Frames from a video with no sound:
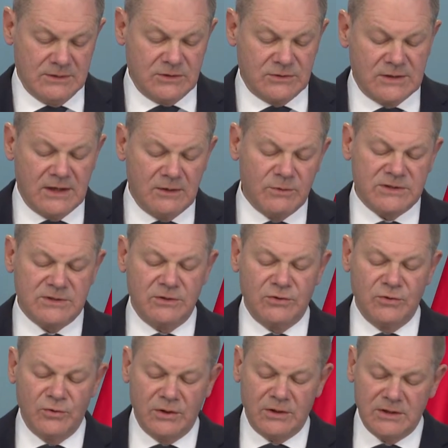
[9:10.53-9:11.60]
Sustainable
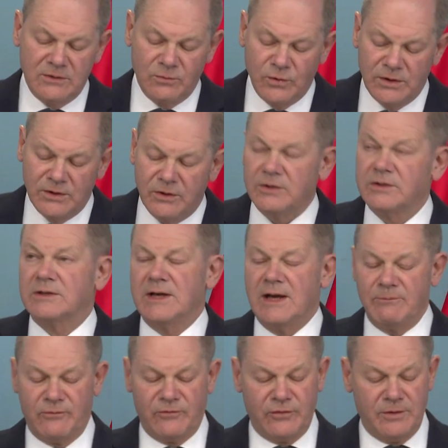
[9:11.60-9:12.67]
security will not
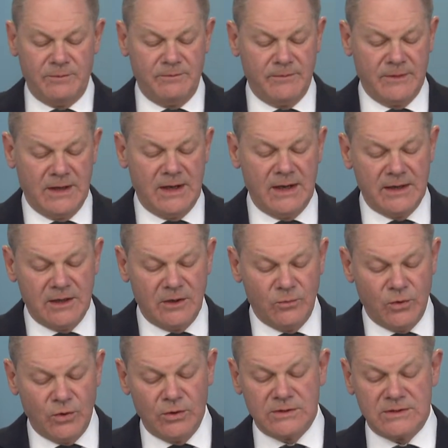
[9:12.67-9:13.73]
come from higher
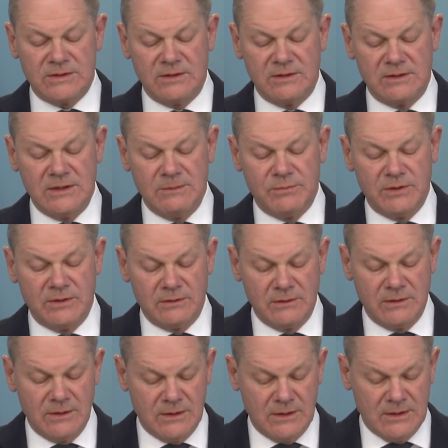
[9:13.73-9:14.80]
walls and deeper
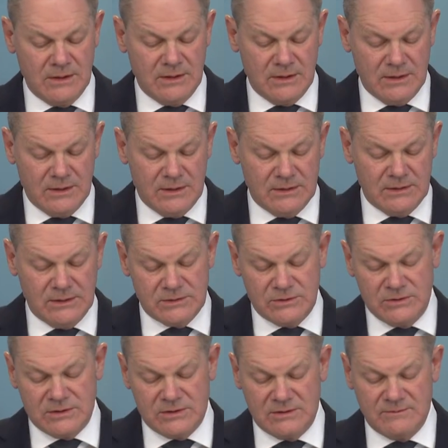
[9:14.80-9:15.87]

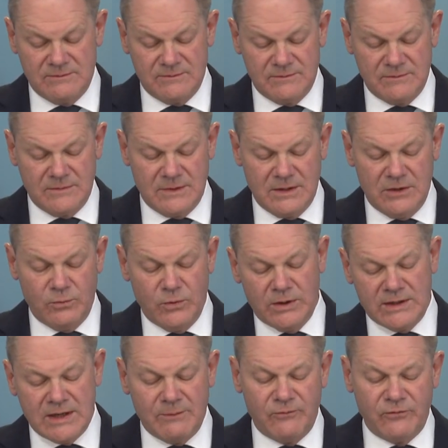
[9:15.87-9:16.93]
ditches. It
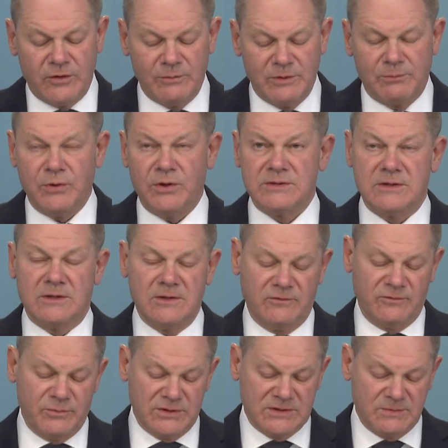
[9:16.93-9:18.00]
will come from a
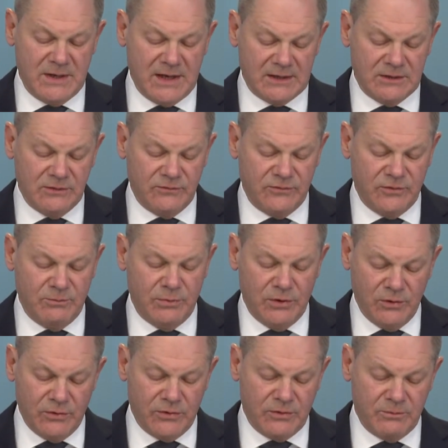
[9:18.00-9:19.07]
positive perspective for
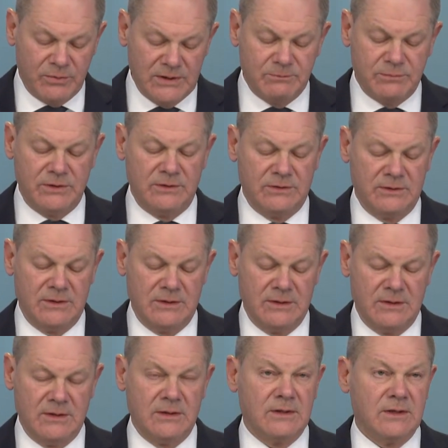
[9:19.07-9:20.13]
both people,
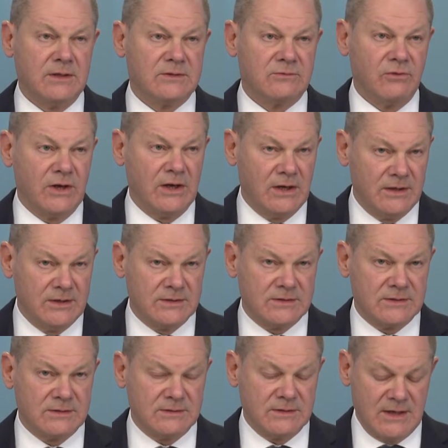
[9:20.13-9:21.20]

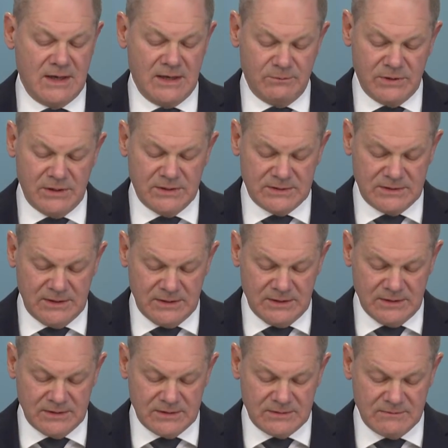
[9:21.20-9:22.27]
Israelis and
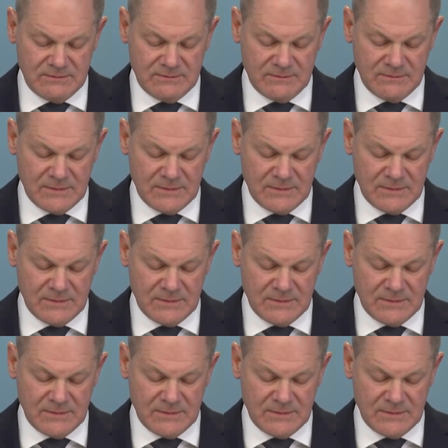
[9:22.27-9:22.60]
Palestinians.